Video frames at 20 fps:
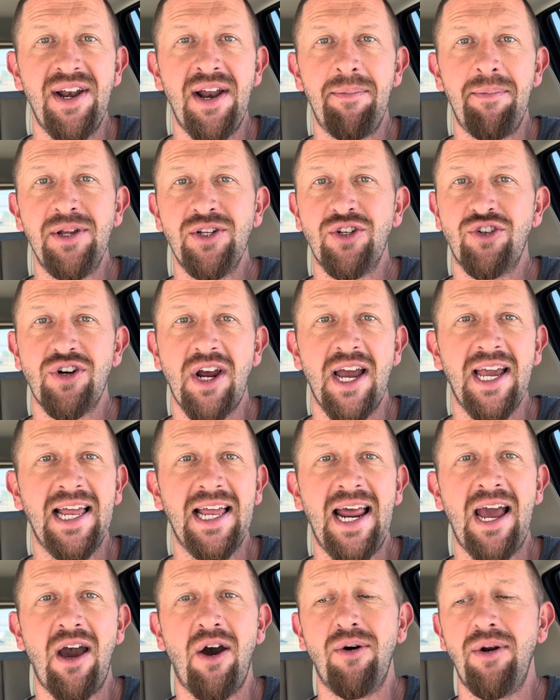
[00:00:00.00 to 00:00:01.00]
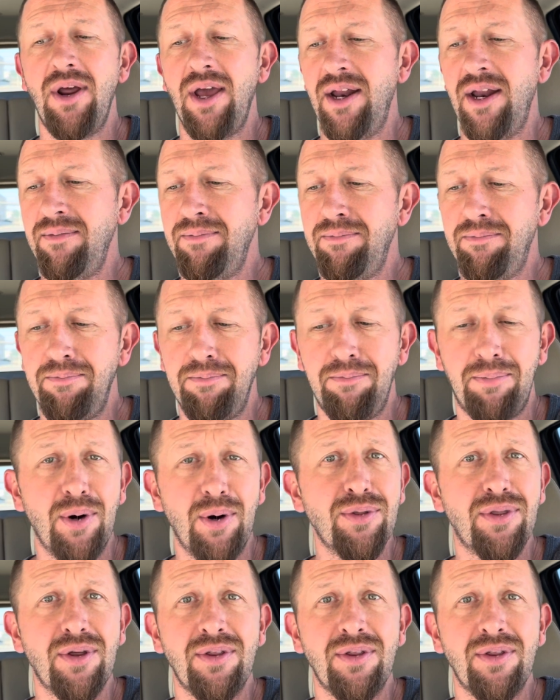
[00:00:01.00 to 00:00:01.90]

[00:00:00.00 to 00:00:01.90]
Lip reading: I've been striking out at both